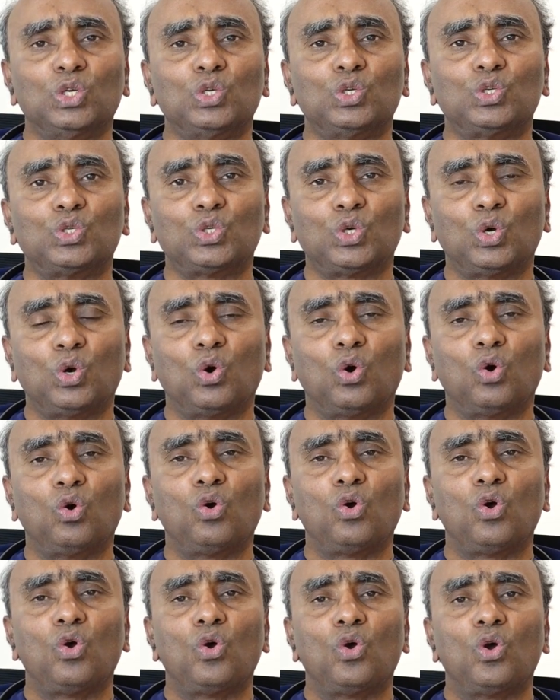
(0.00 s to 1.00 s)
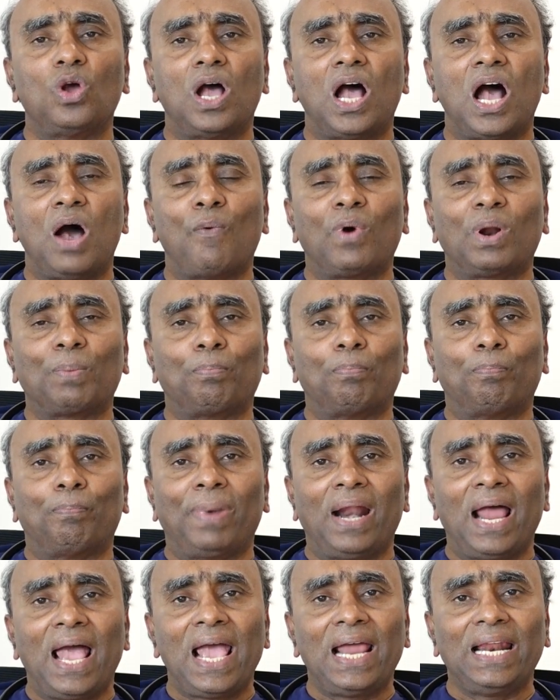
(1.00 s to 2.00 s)
So our
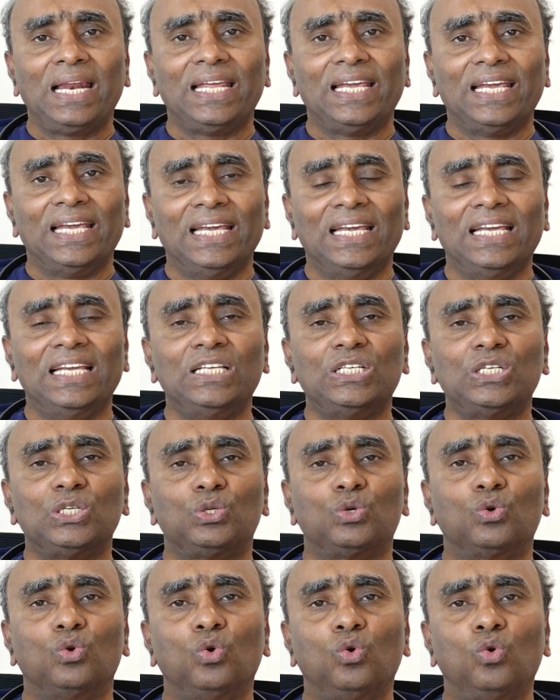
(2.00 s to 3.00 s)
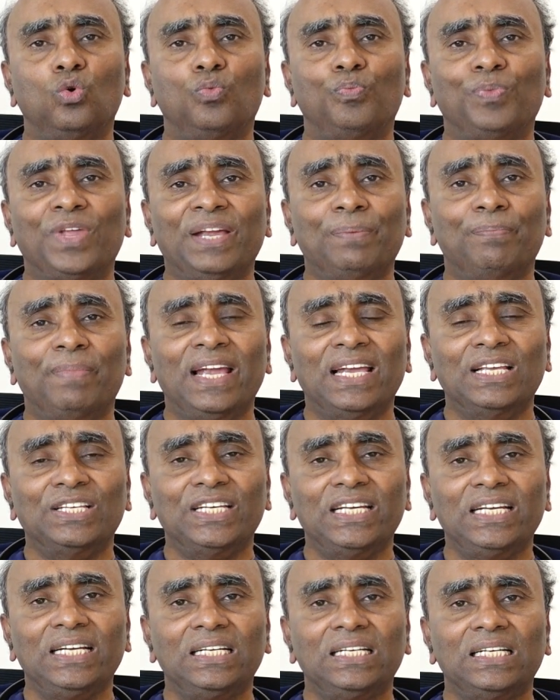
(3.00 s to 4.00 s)
plan is to do
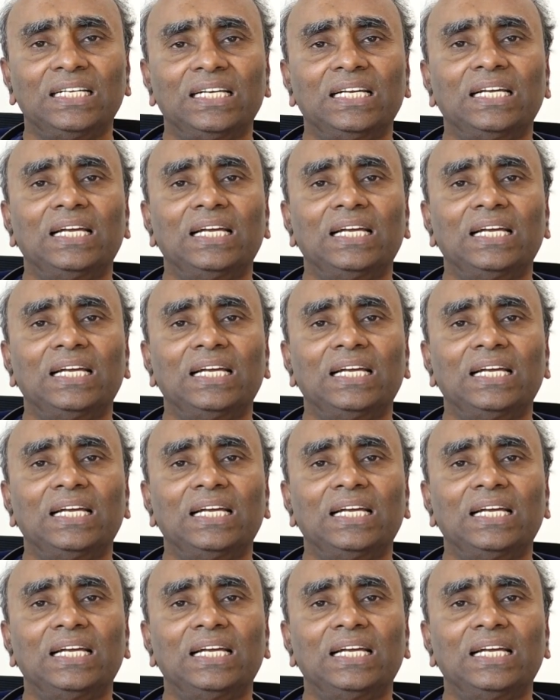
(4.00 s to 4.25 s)
imaging